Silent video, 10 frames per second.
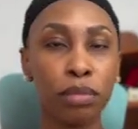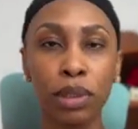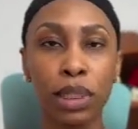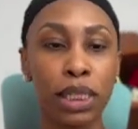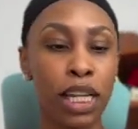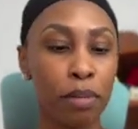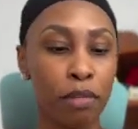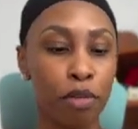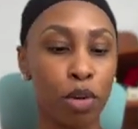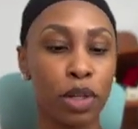to take me
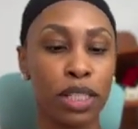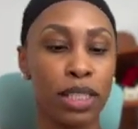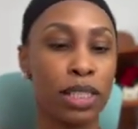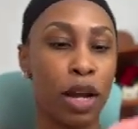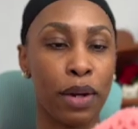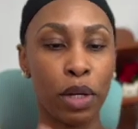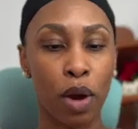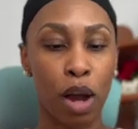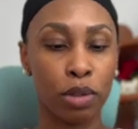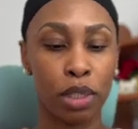forward because now I know
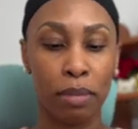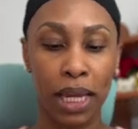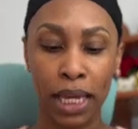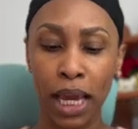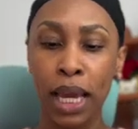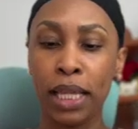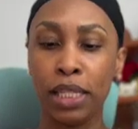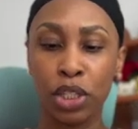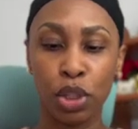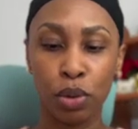how to make
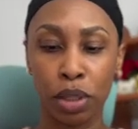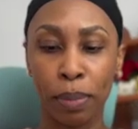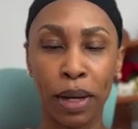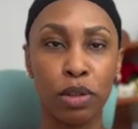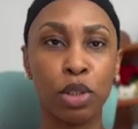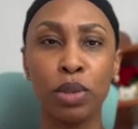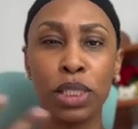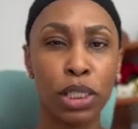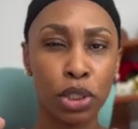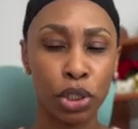this cute little pouch. It was
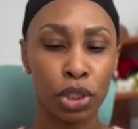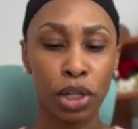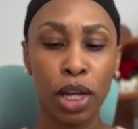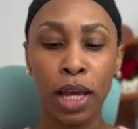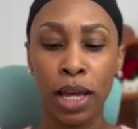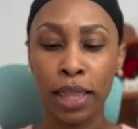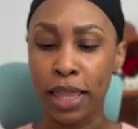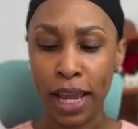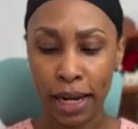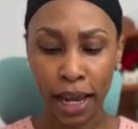easier
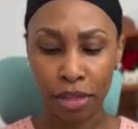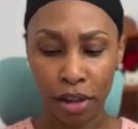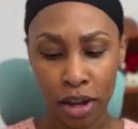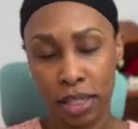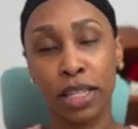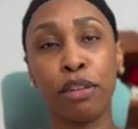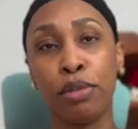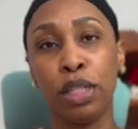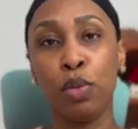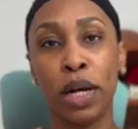than I thought, because I
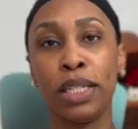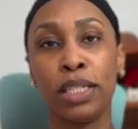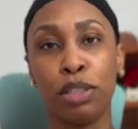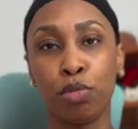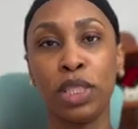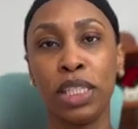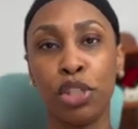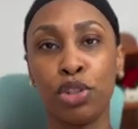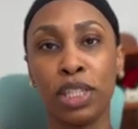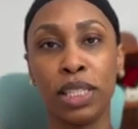really was
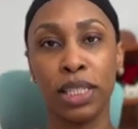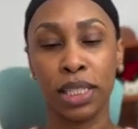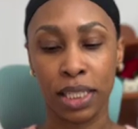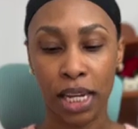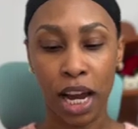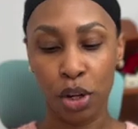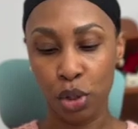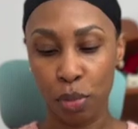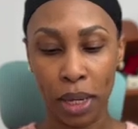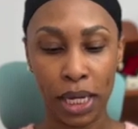interested to see how you
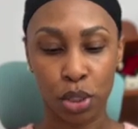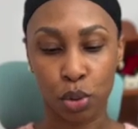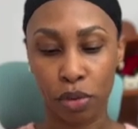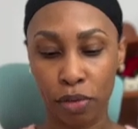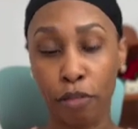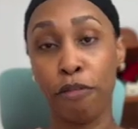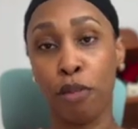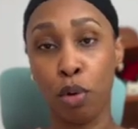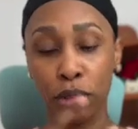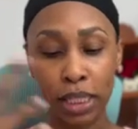make sort of the
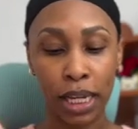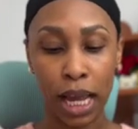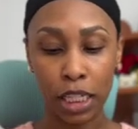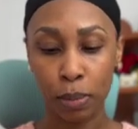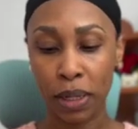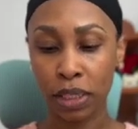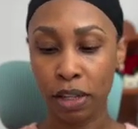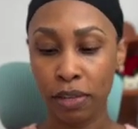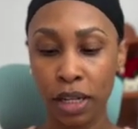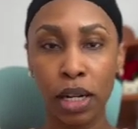folding aspect
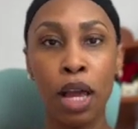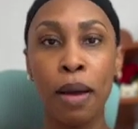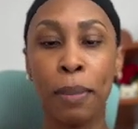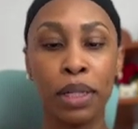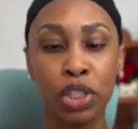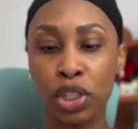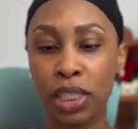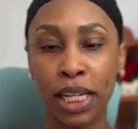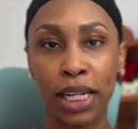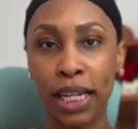of it. But it's just
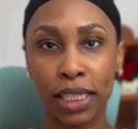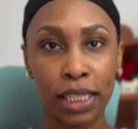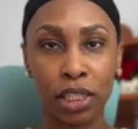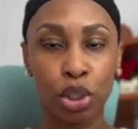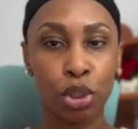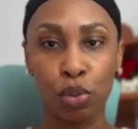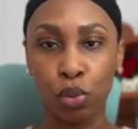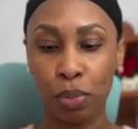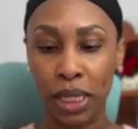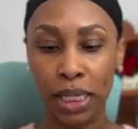connecting two
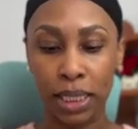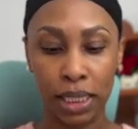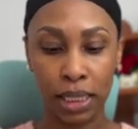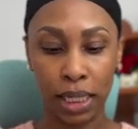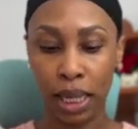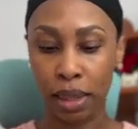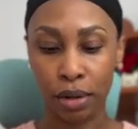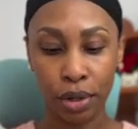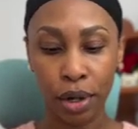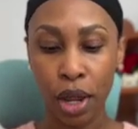pieces
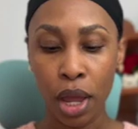together